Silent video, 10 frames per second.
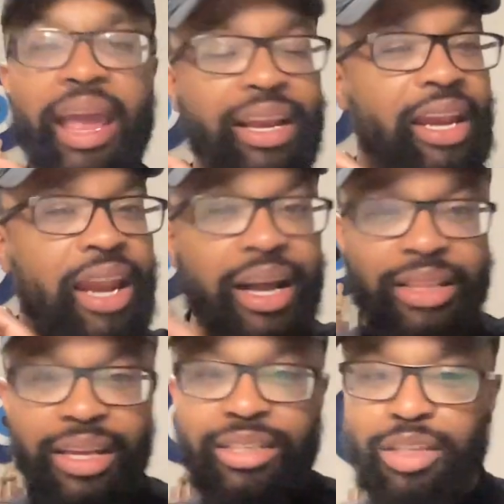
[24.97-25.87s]

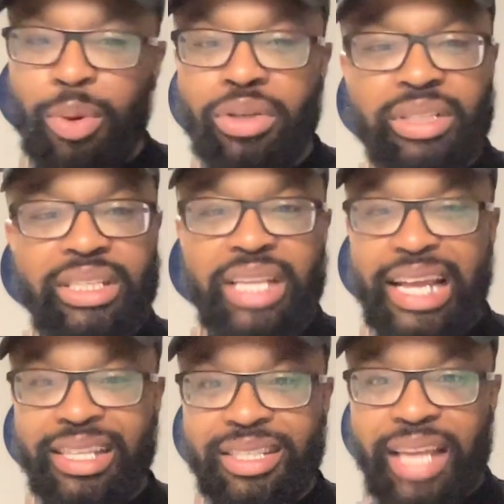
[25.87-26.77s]
Nothing is supposed to
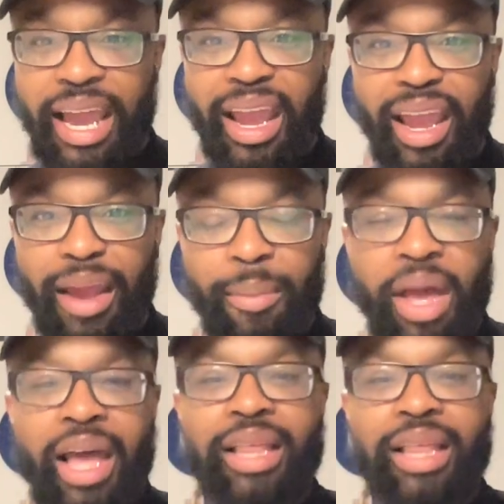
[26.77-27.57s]
stay the same.